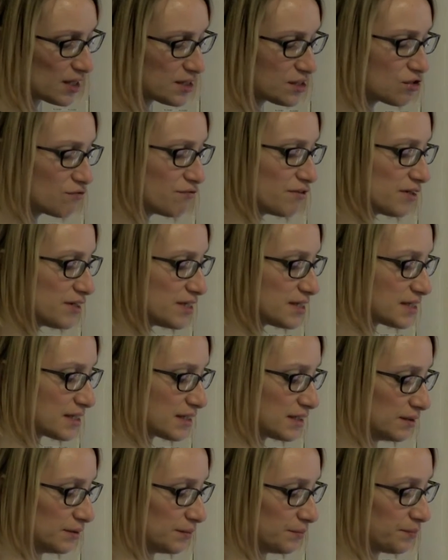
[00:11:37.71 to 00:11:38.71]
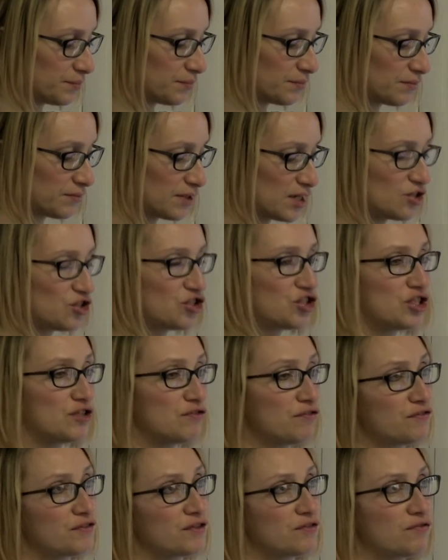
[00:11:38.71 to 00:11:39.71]
So there is a
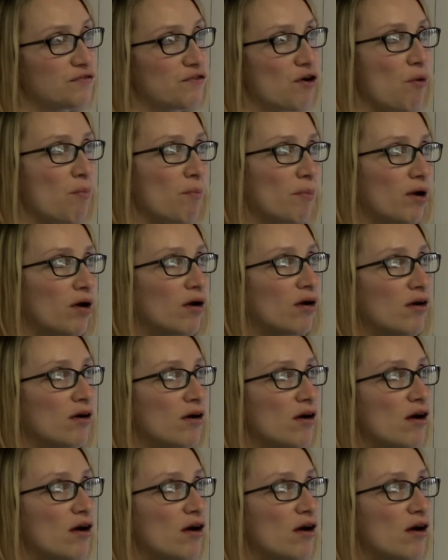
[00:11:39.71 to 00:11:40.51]
shift from